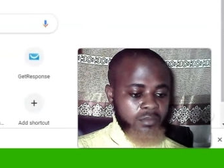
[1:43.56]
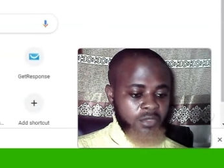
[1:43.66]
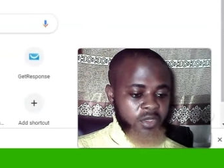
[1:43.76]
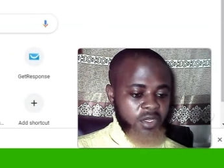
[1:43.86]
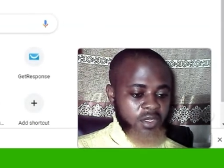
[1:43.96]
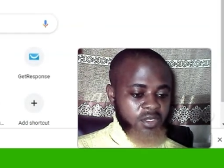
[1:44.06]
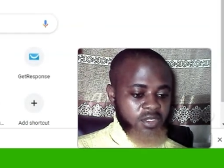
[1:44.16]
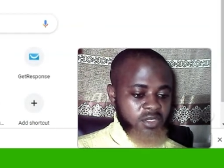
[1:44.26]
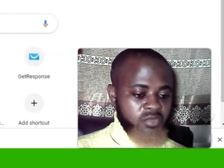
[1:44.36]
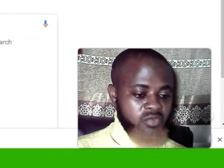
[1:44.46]
Okay, this
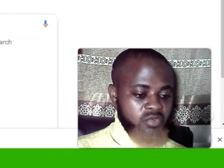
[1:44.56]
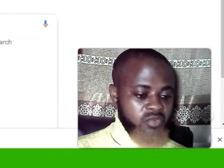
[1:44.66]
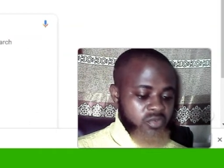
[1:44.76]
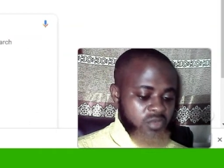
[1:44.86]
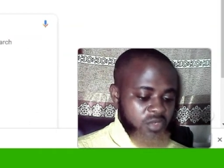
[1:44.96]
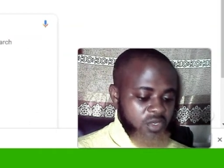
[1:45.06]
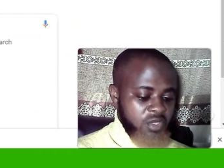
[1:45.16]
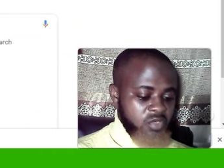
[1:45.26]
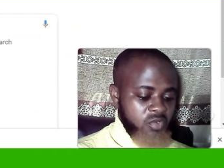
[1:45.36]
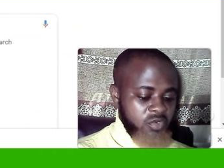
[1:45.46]
is Google.
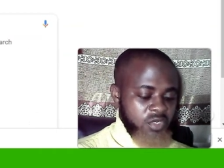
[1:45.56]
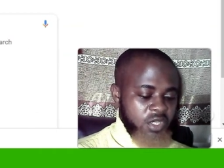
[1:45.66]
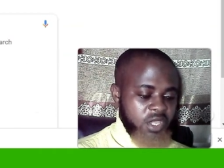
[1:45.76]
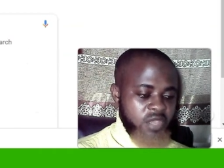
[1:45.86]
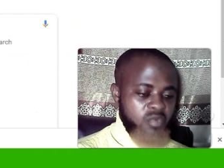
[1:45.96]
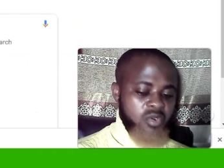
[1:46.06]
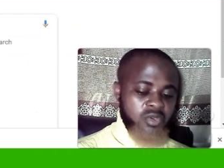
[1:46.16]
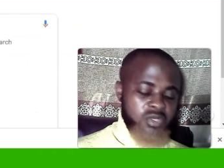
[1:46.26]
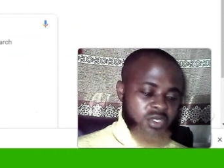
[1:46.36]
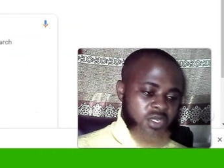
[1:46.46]
So the
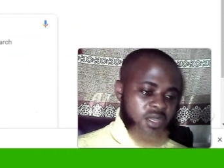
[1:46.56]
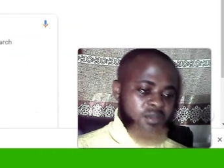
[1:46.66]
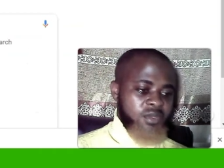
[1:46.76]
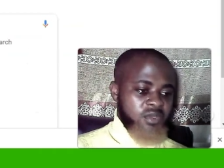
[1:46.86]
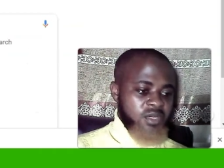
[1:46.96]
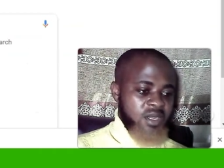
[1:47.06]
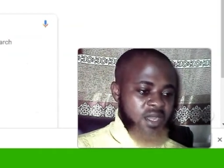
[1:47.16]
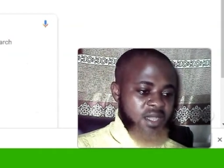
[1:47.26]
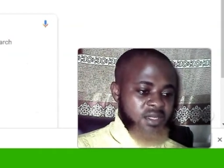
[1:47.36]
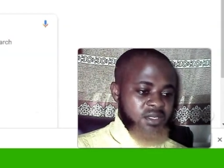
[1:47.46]
keywords, let me
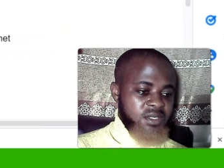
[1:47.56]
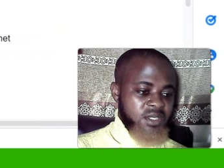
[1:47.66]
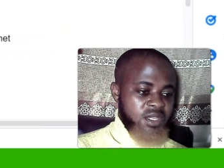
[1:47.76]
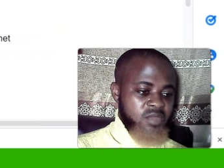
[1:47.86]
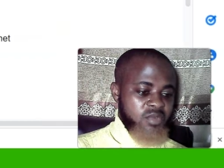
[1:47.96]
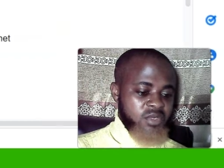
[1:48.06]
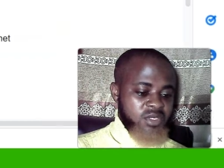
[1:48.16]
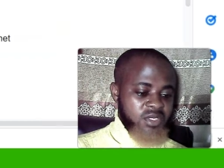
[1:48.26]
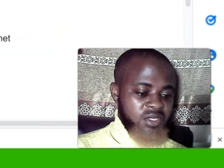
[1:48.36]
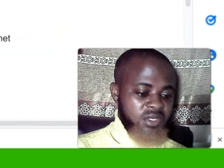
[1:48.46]
underline the
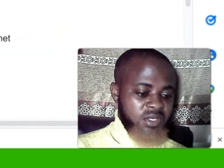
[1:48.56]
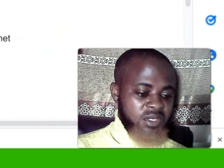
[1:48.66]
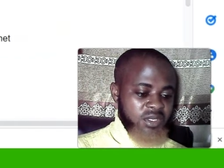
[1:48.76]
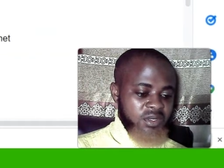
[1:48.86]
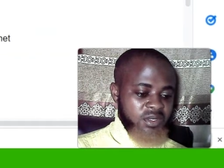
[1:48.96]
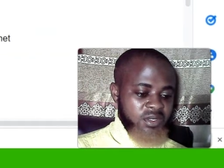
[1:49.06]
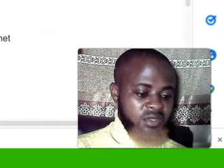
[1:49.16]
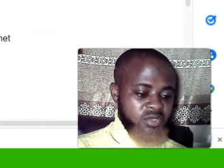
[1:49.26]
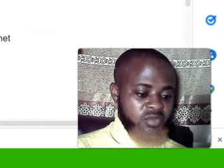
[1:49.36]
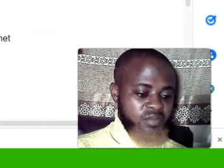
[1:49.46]
keywords in the,
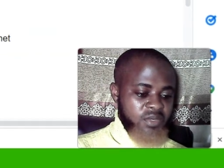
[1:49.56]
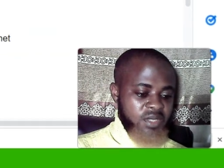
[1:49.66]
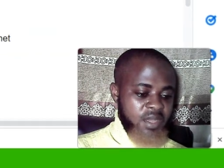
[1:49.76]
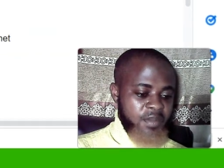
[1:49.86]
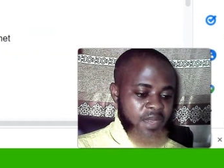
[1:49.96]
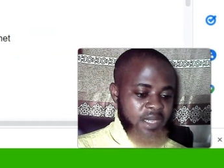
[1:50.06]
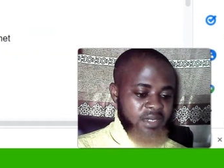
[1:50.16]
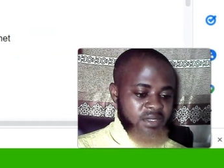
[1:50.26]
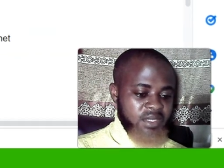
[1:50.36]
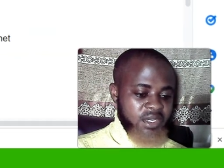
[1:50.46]
so media buying
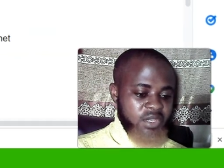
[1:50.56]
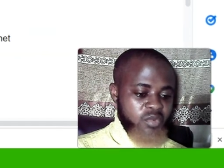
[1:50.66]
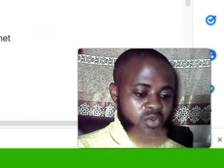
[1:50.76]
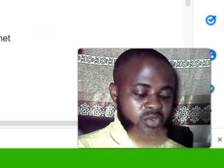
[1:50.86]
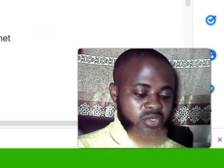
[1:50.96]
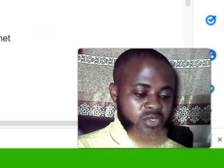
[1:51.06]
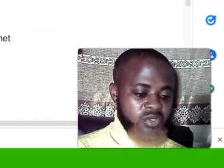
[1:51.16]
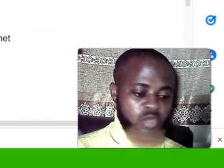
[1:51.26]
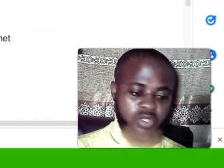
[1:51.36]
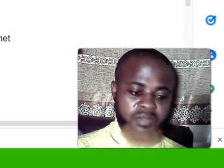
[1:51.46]
is a keyword,
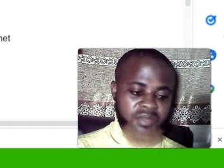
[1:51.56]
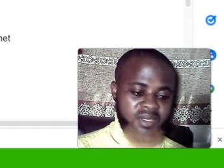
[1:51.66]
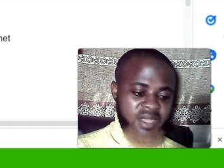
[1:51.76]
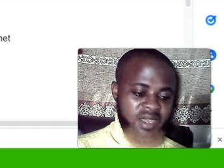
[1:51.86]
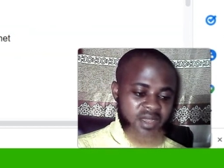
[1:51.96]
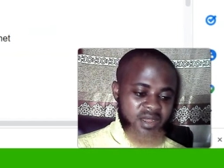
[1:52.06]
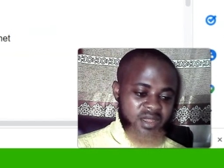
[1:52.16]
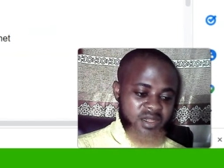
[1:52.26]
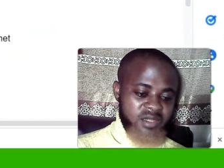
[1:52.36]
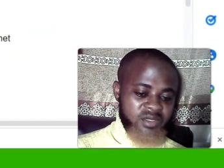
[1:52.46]
not media
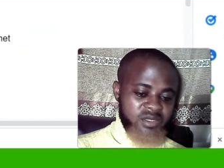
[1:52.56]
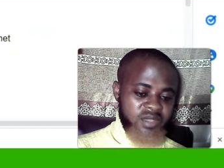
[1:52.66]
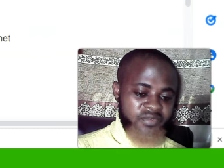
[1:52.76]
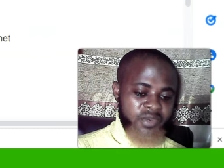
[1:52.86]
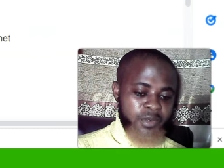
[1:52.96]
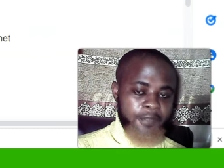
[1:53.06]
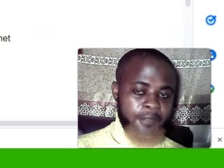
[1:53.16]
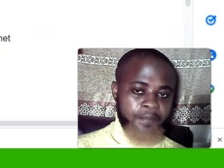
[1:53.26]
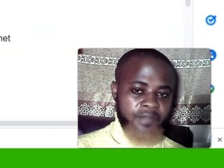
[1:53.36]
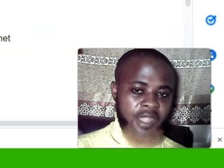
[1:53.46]
separately
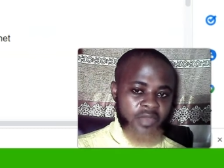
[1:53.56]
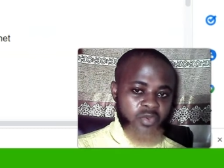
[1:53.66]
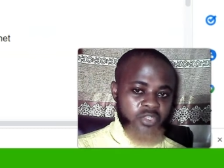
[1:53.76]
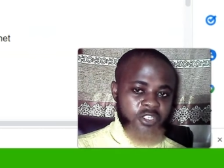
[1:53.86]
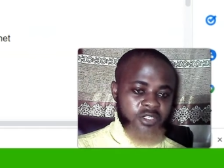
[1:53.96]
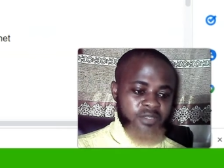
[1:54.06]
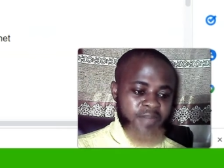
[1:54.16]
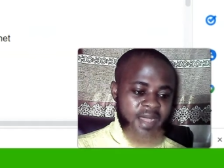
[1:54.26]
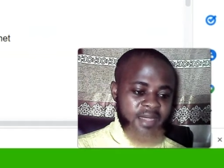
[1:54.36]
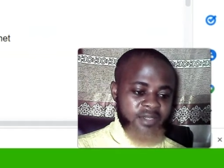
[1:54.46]
and not
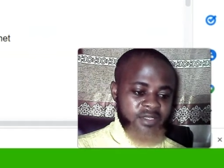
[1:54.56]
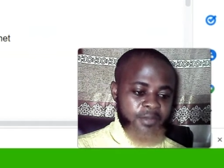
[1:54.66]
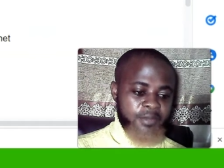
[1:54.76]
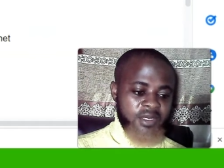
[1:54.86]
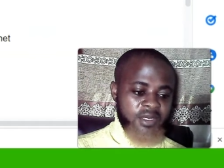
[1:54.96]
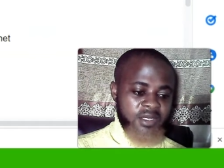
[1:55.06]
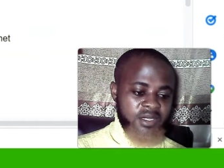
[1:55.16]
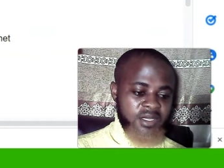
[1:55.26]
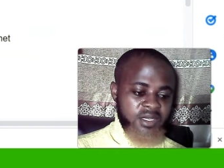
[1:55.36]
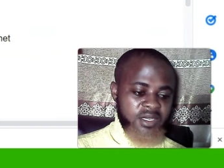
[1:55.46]
buying separately.
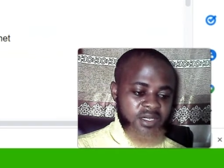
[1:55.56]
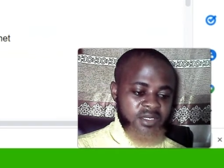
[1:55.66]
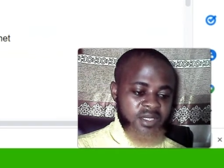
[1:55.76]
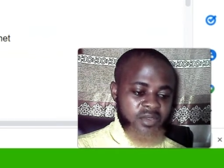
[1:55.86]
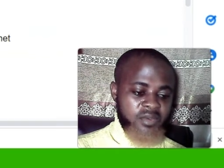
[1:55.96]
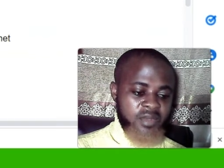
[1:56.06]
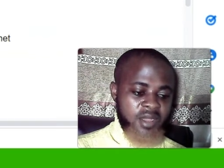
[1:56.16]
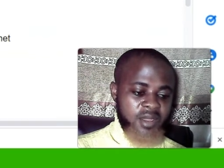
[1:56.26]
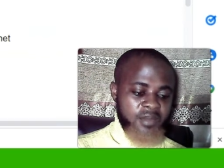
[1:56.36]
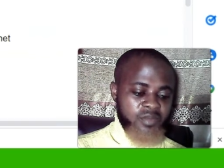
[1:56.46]
It is a
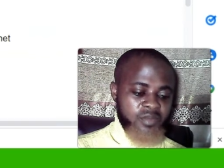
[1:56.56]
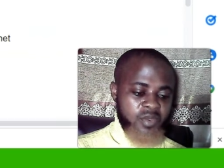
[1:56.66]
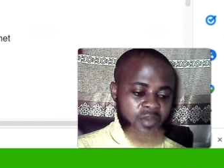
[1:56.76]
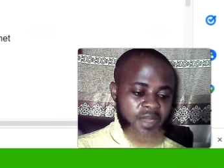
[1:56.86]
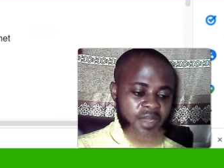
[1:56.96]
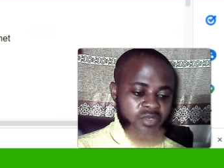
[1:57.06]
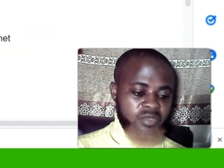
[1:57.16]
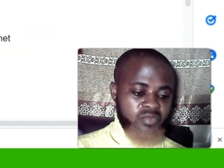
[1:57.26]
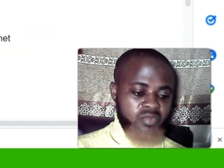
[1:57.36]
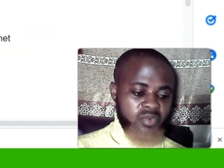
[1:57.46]
compound
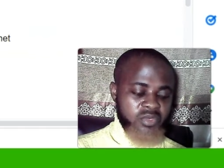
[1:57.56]
word.